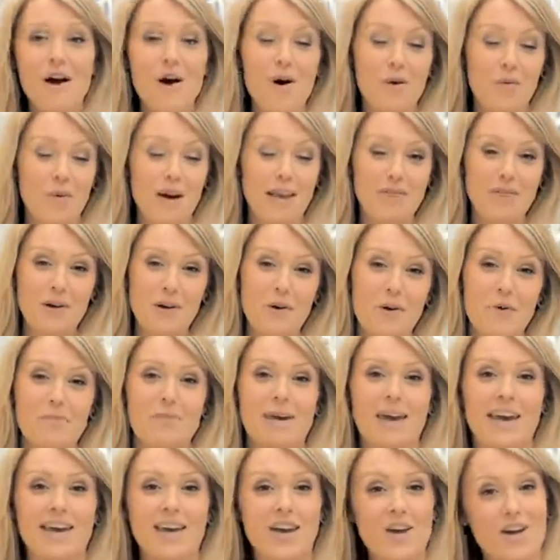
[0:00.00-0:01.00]
we thought it would
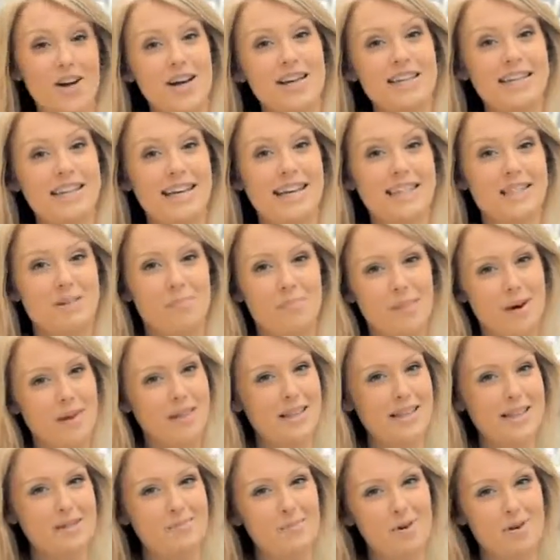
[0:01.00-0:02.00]
be a good idea to put
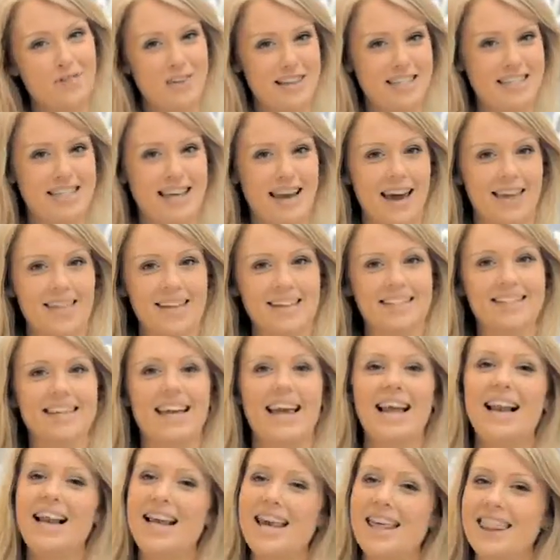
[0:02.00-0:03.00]
this movie together to
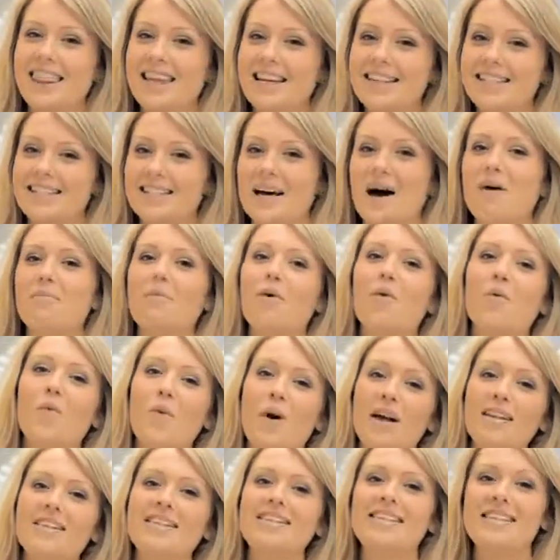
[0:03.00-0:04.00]
clear things up
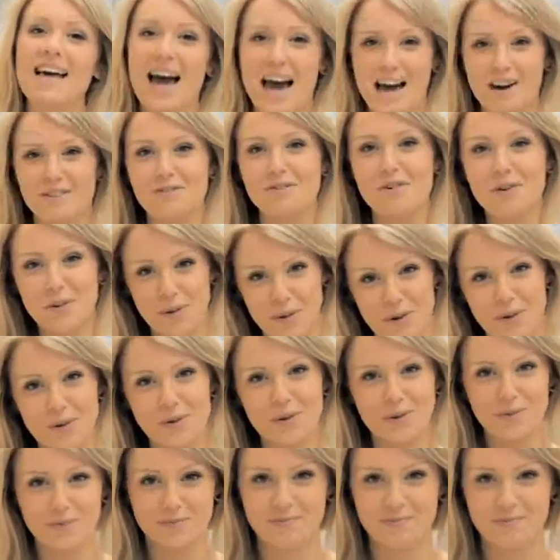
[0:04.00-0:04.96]
once and for all.